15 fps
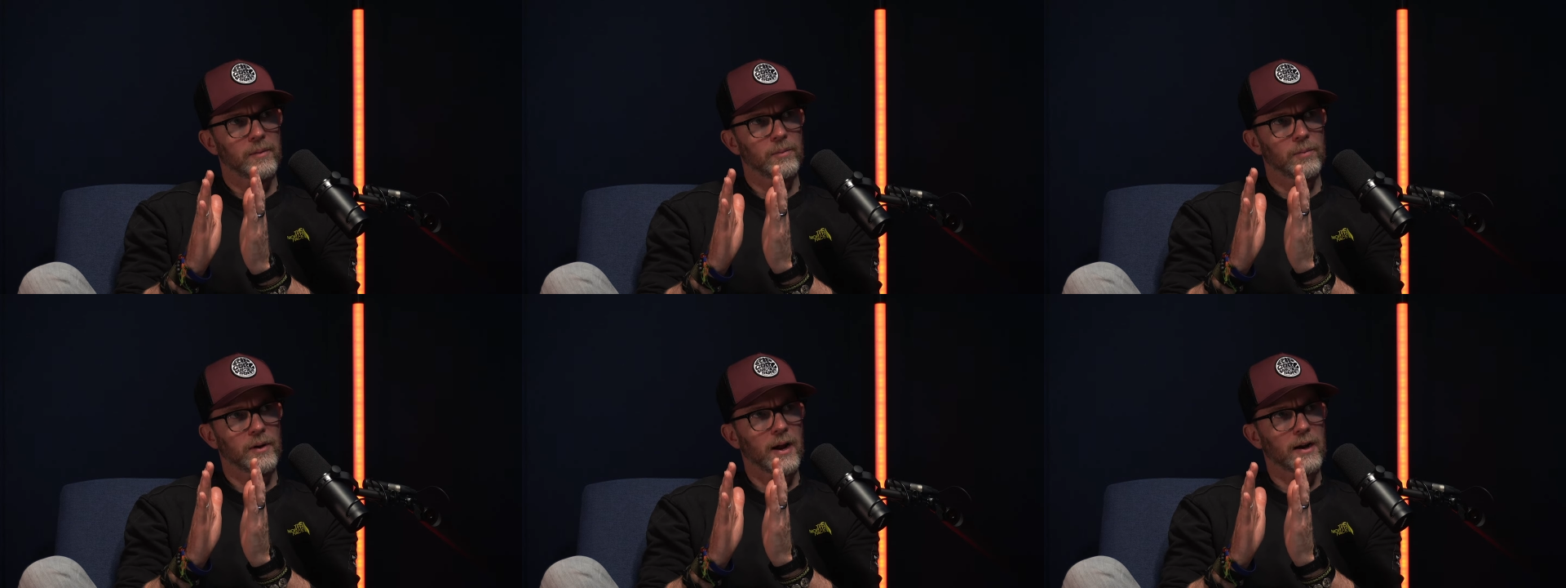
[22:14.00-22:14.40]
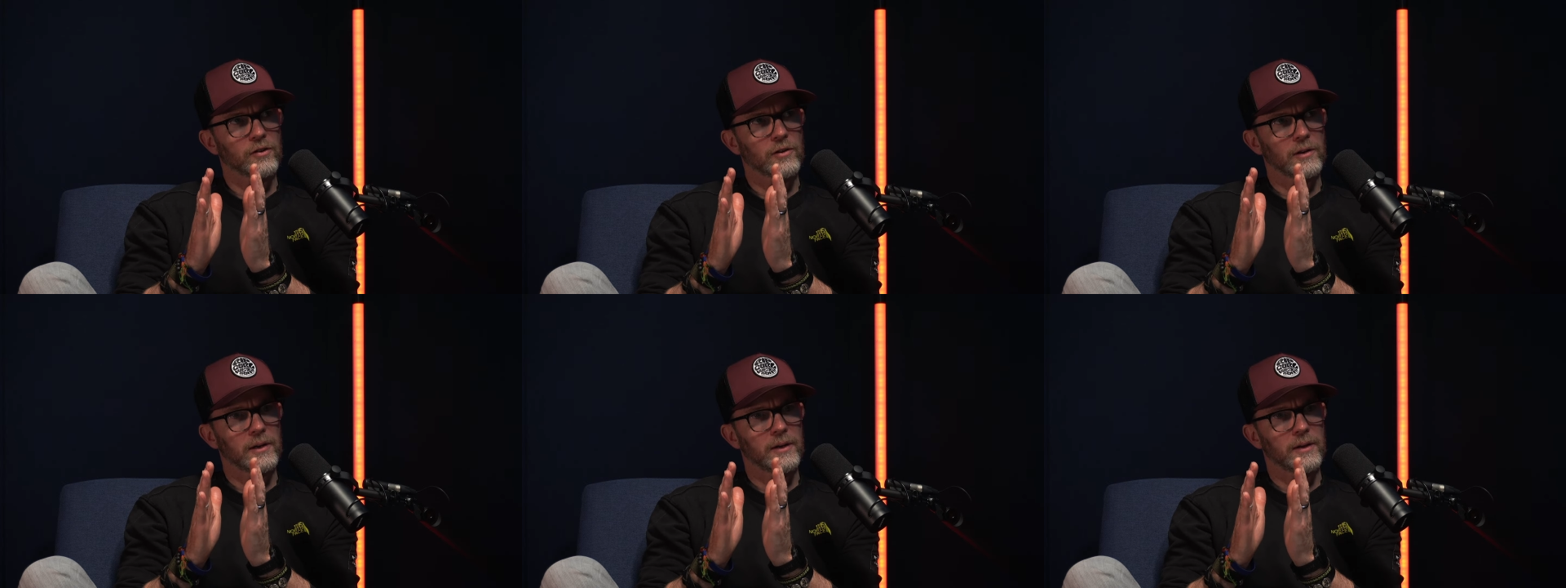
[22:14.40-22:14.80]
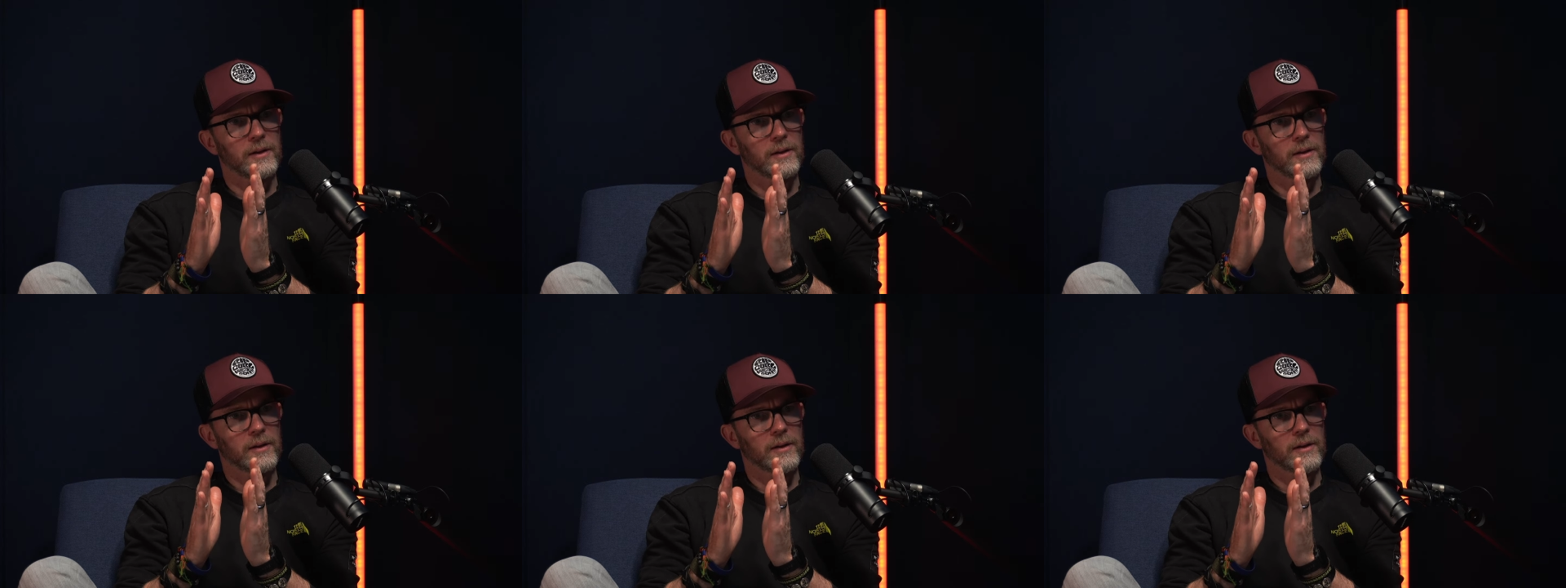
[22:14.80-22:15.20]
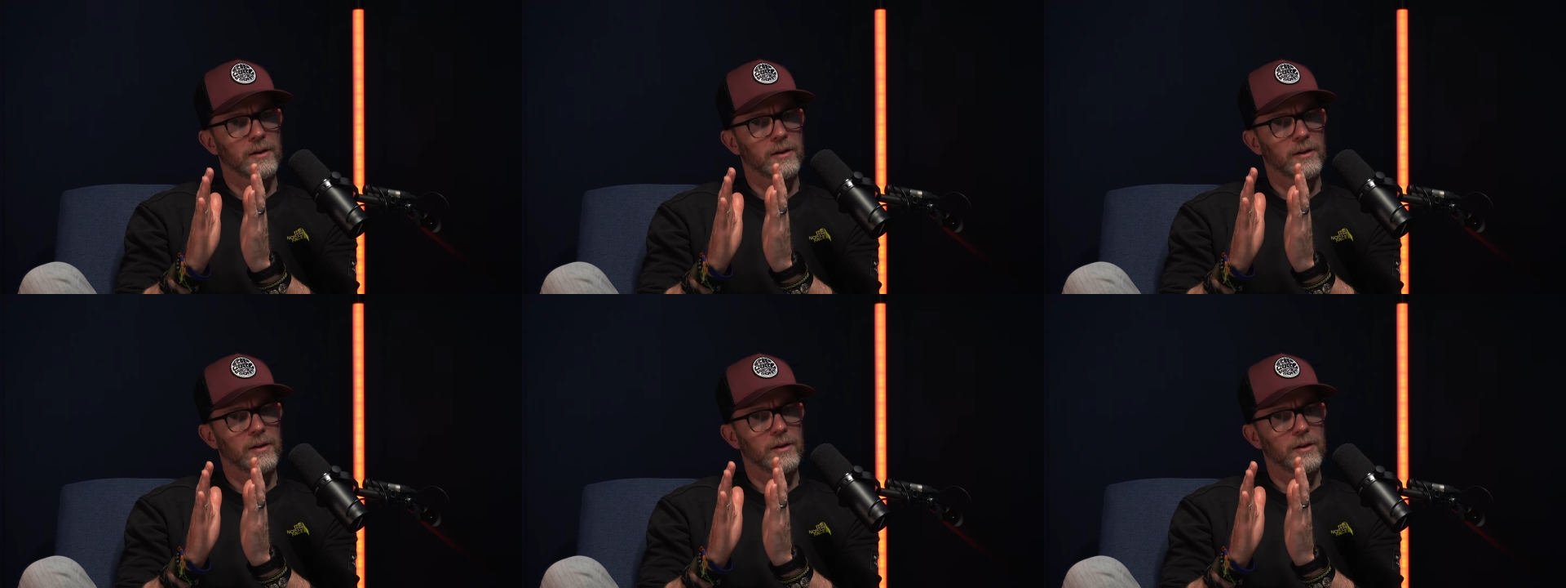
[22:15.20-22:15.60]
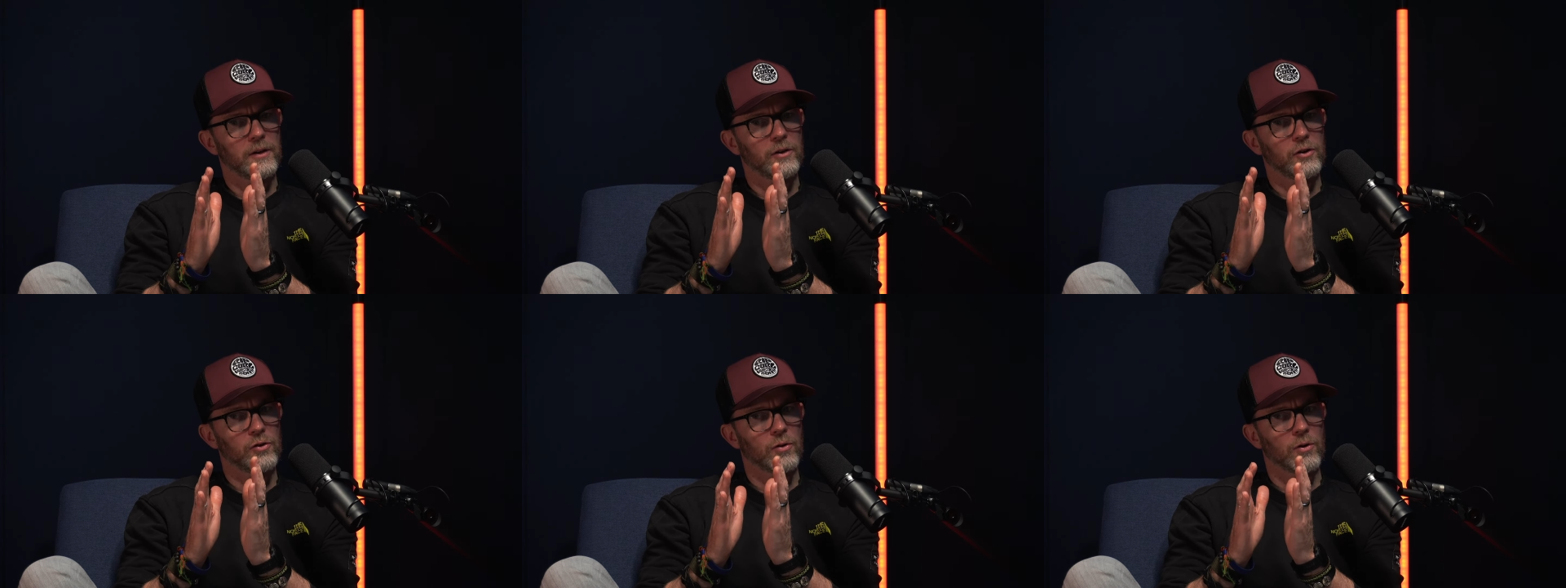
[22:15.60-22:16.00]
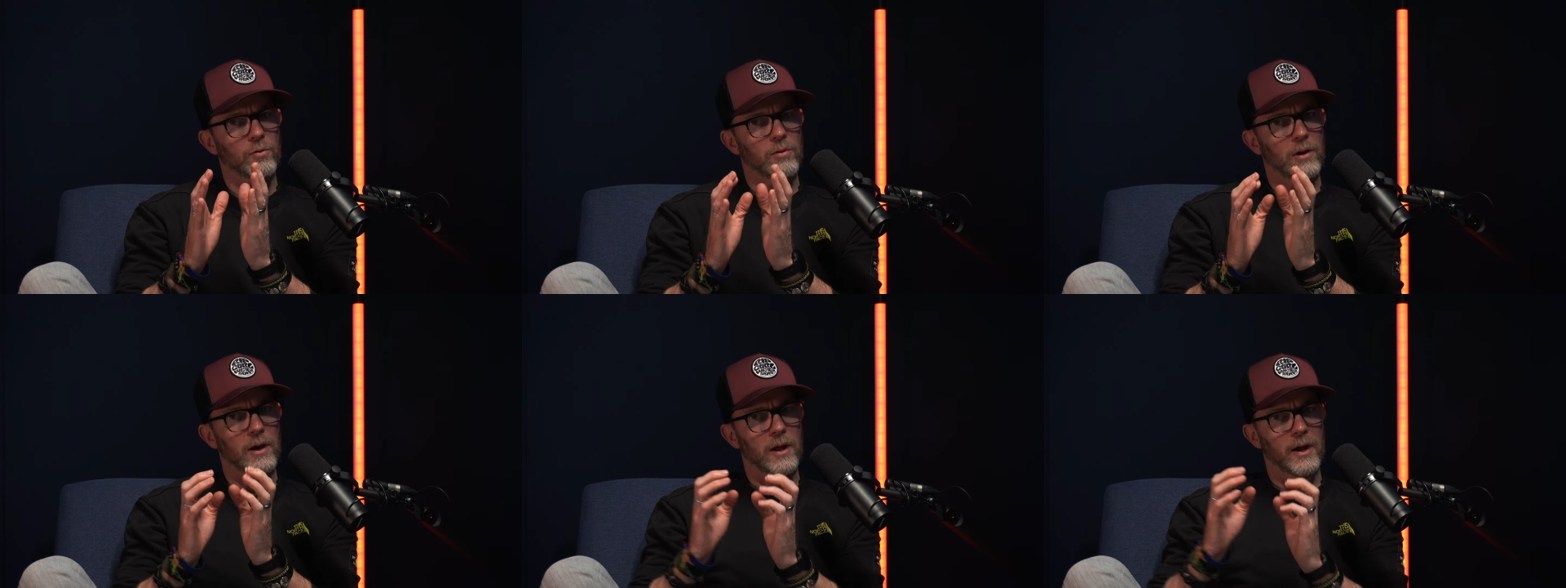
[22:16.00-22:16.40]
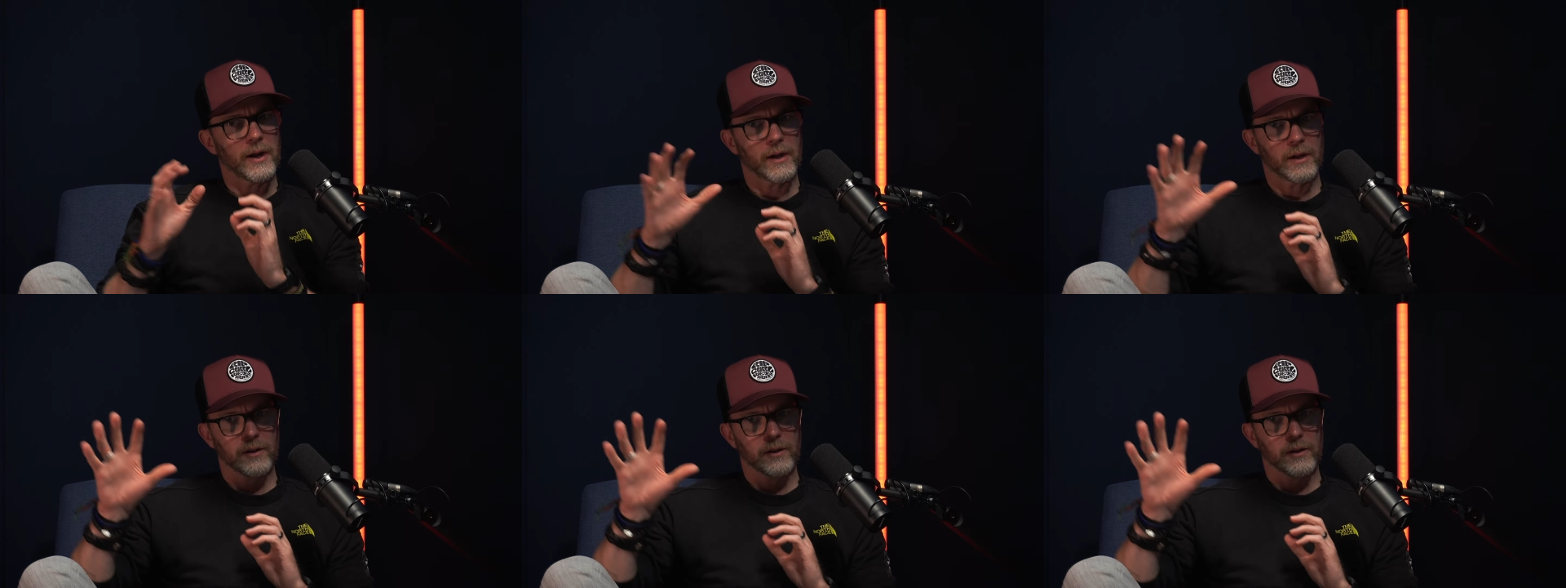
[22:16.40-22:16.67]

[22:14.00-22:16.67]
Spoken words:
but actually you're relying